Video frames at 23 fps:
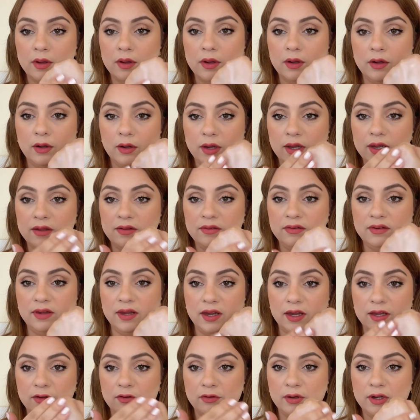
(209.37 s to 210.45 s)
You can see
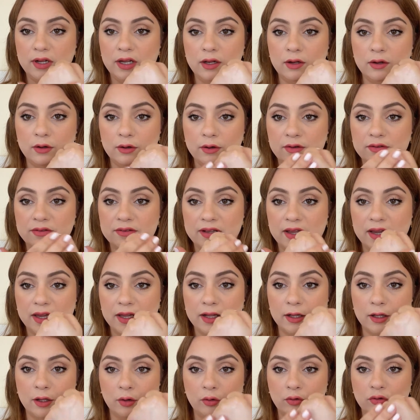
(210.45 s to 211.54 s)
it really looks like
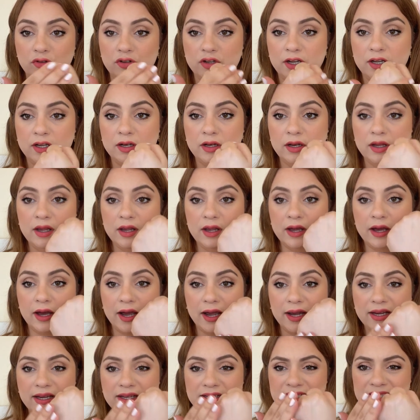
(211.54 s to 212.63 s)
a lotion.
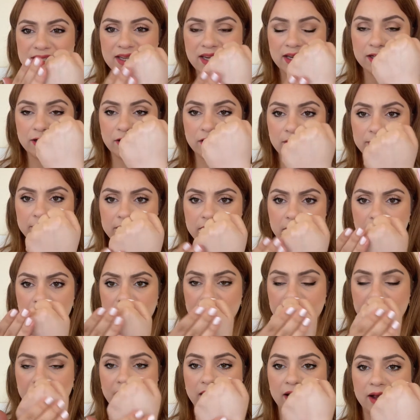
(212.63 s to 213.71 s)
I can see a little bit of
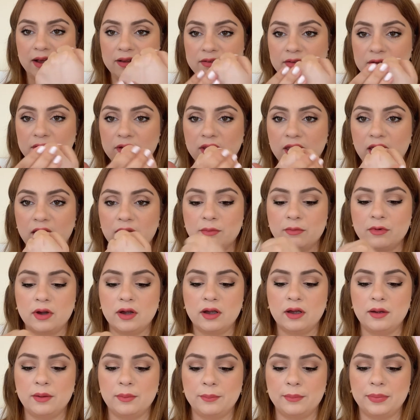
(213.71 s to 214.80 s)
a cast on
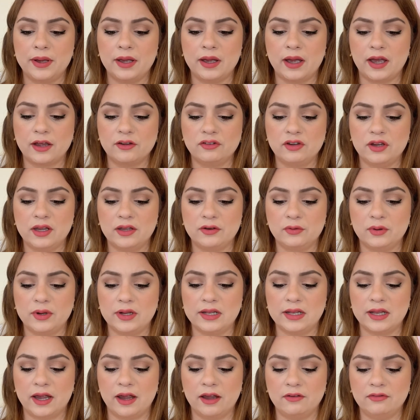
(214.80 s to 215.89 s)
camera, but actually in real
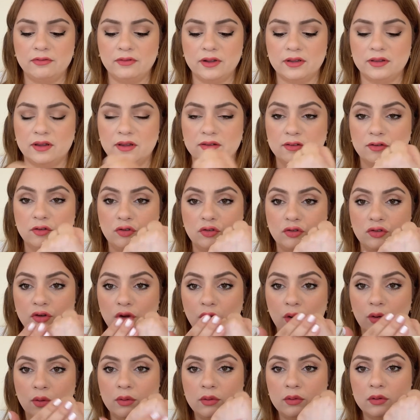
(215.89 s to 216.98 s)
life it doesn't
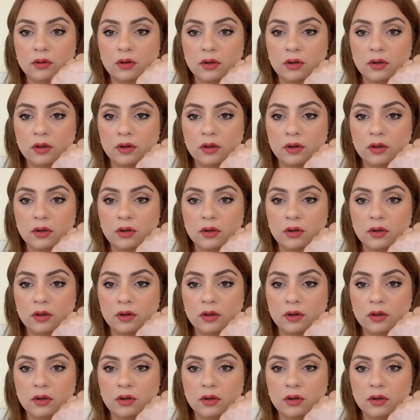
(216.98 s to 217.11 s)
show.